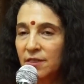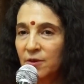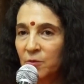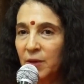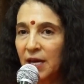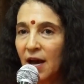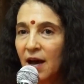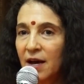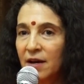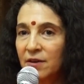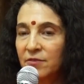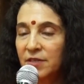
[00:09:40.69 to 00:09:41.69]
that we
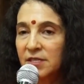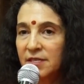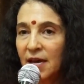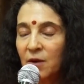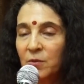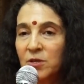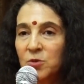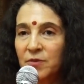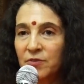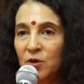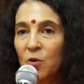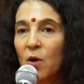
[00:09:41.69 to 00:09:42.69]
have is that which
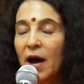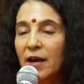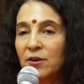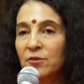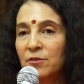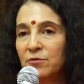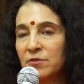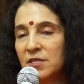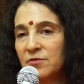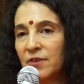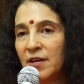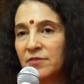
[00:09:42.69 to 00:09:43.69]
we've acquired through
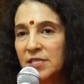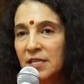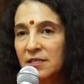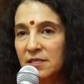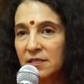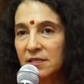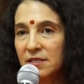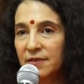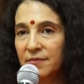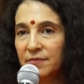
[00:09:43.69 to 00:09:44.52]
these five senses,